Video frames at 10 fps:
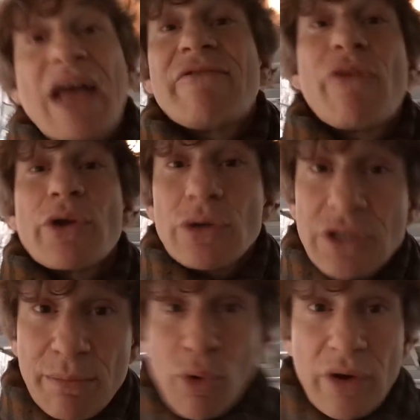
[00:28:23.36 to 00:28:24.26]
and for your
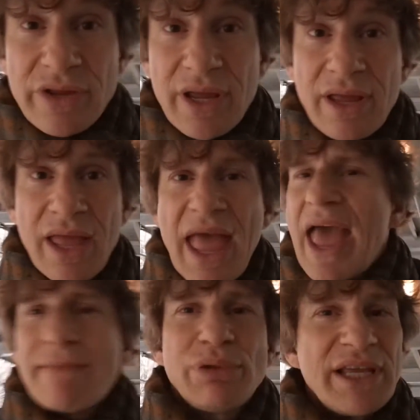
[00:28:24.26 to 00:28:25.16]
support.
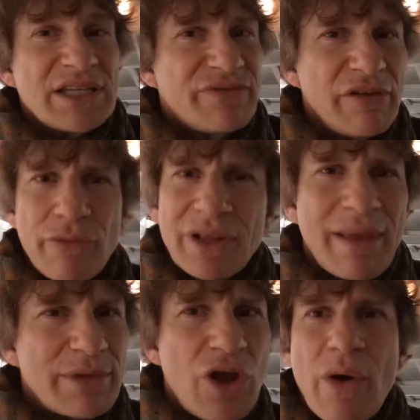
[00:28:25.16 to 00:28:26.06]
And please feel free to
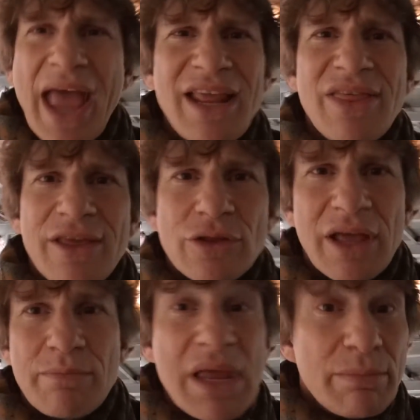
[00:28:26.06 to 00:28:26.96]
let me know anything you'd
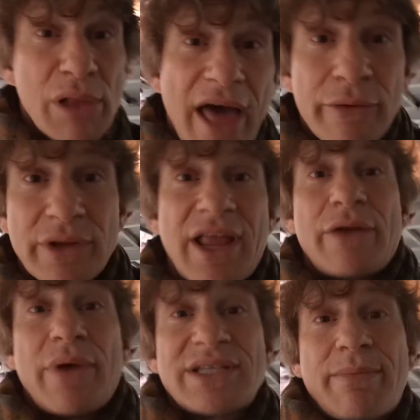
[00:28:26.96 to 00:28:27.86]
like me to blather and
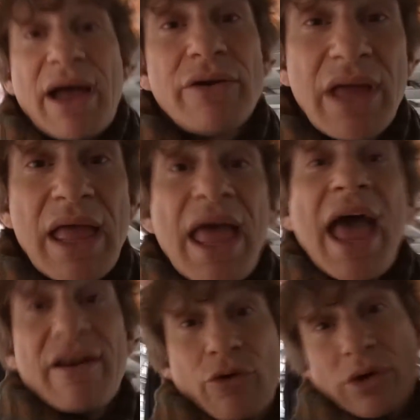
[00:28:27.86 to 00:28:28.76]
digress about.
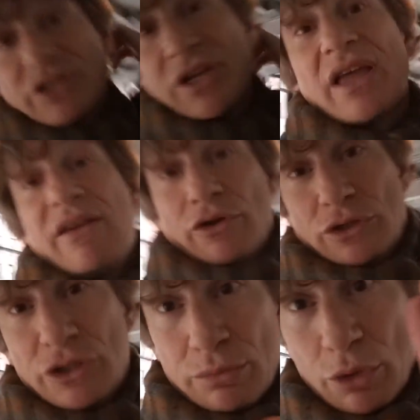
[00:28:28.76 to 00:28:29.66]
And of course, if
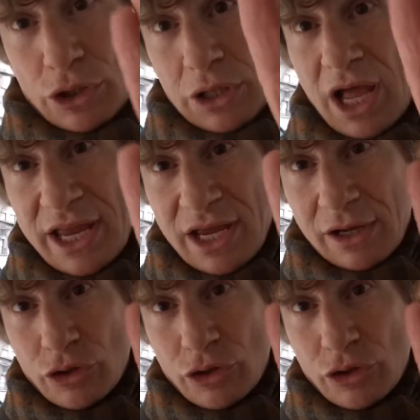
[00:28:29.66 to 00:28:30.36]
you'd smush like,